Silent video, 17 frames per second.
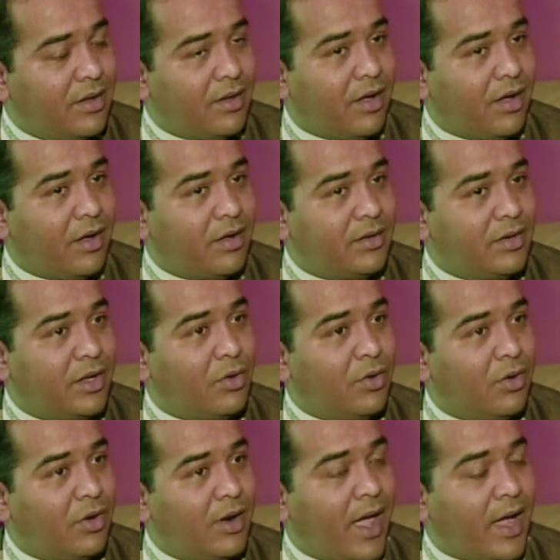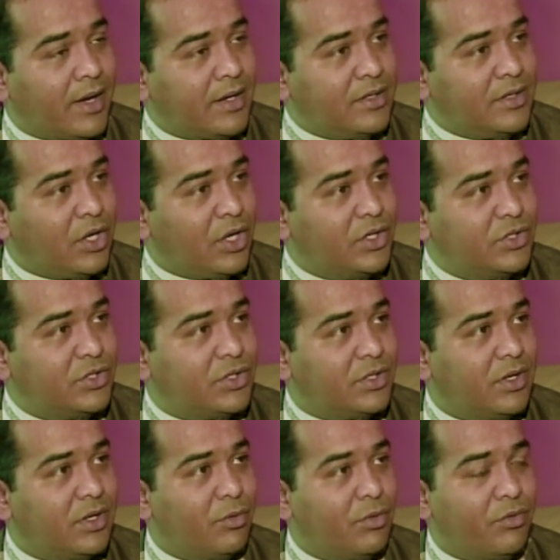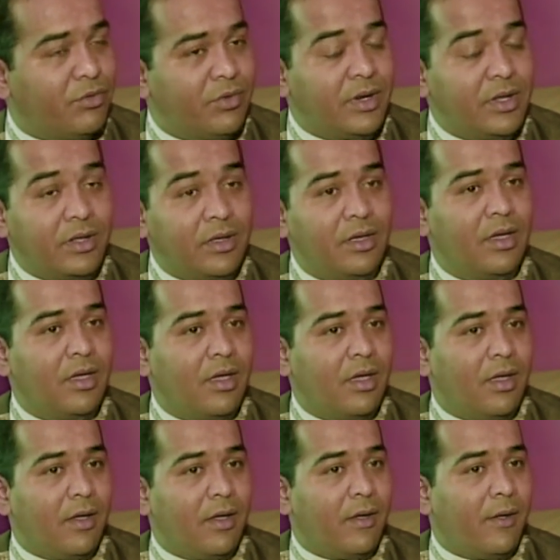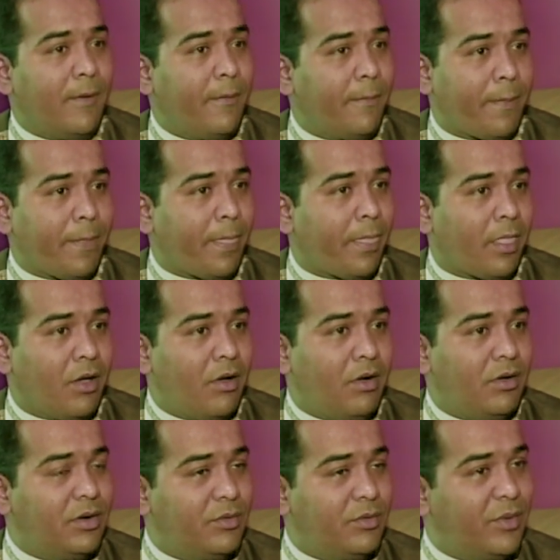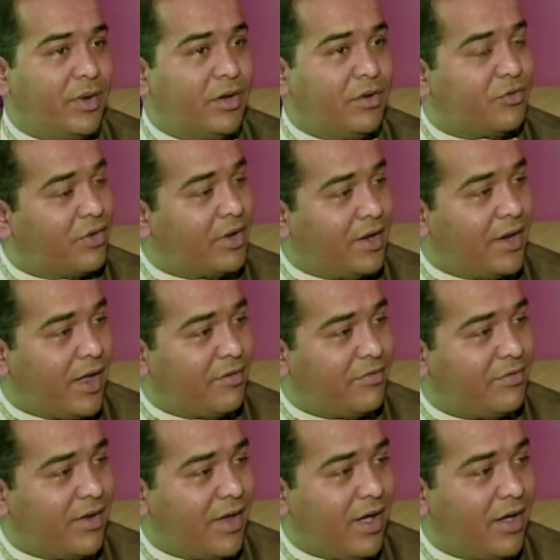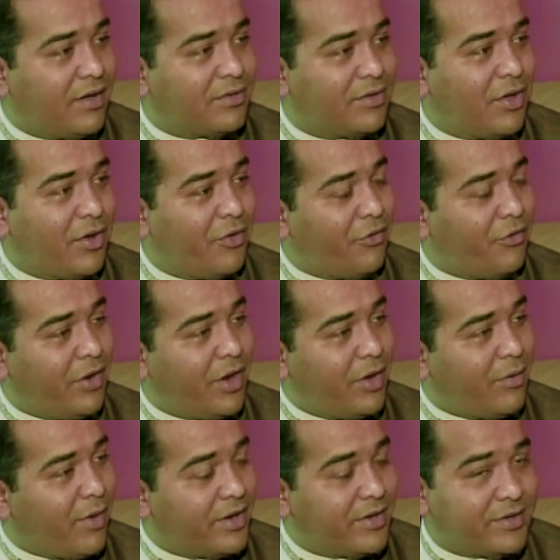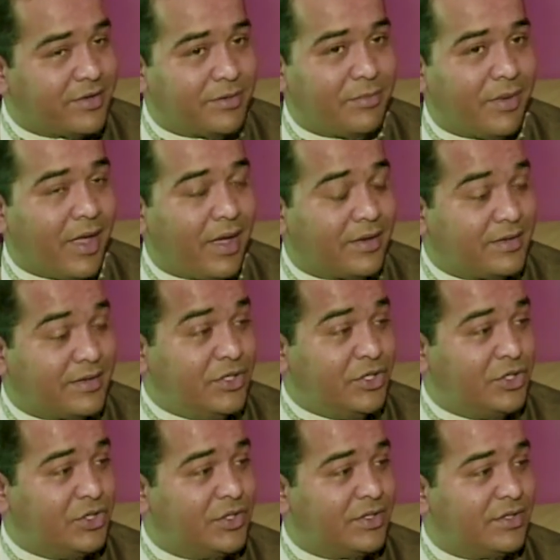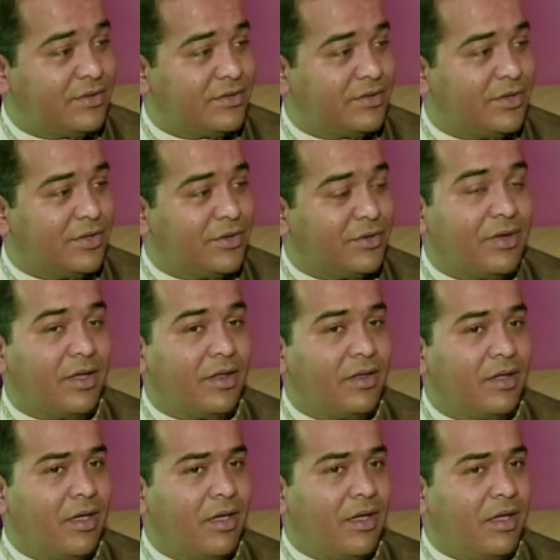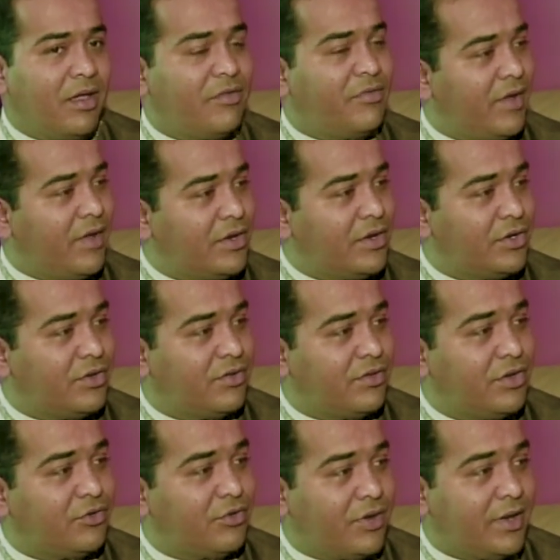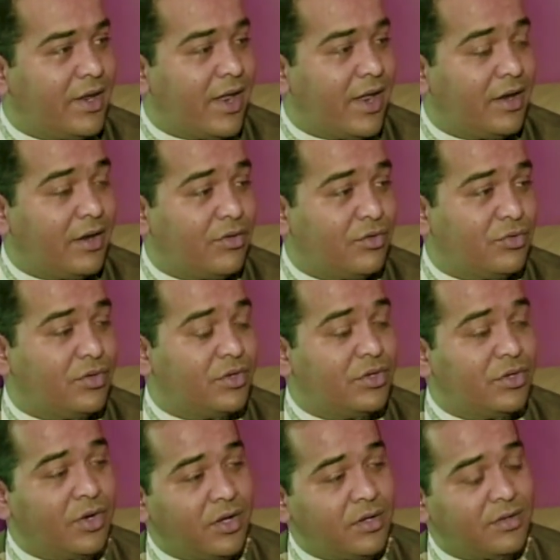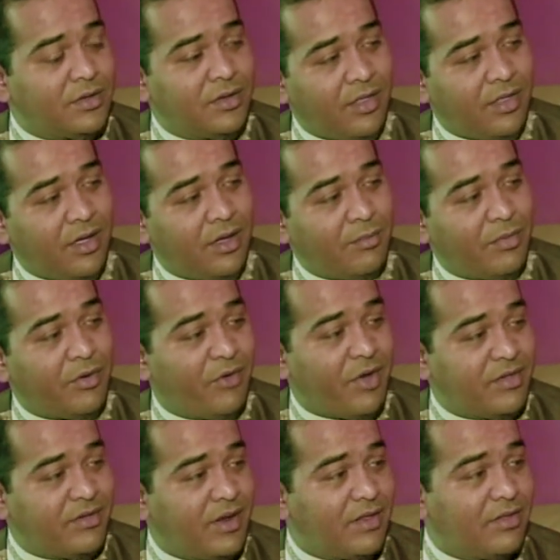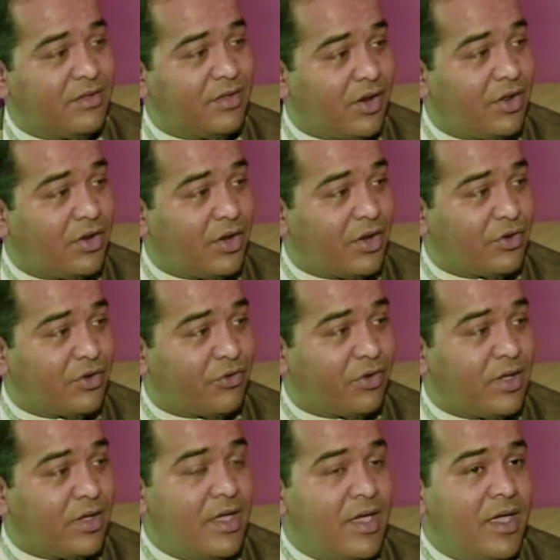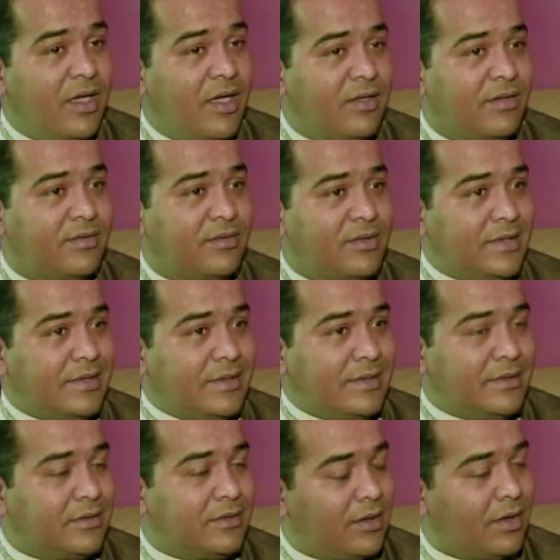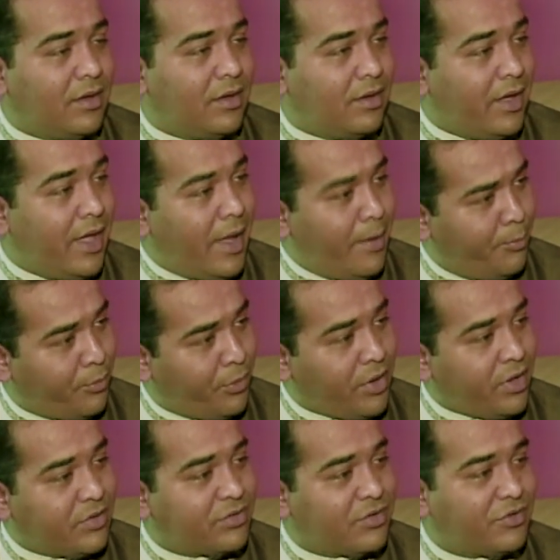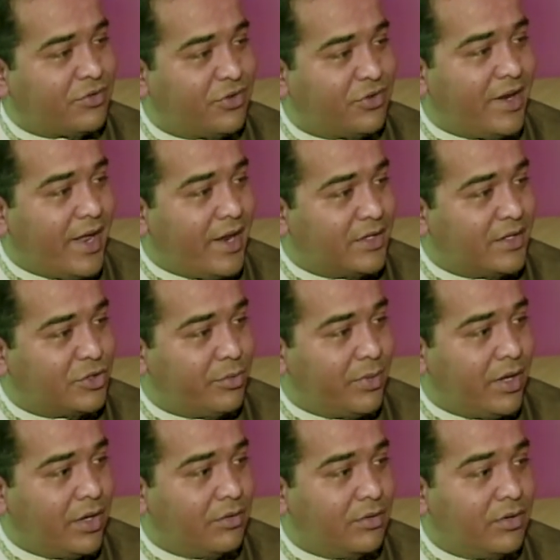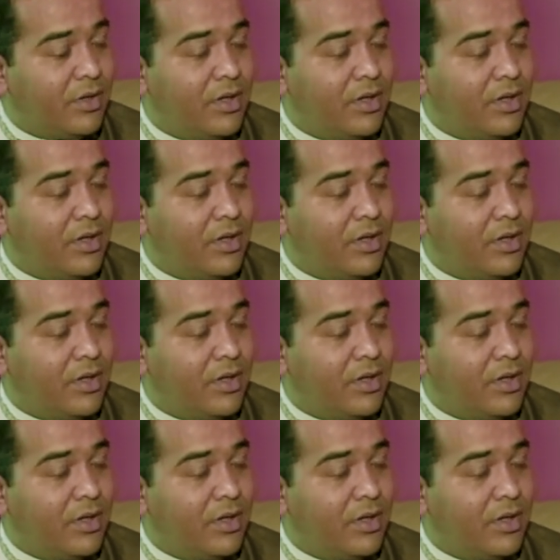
and they all acknowledged and they were really um, all with the Trinidad flags red, white, and black T-shirts, you know, and it felt good to see Trinidadians who are not there but residents in another country still uh, embrace Trinidad and Tobago.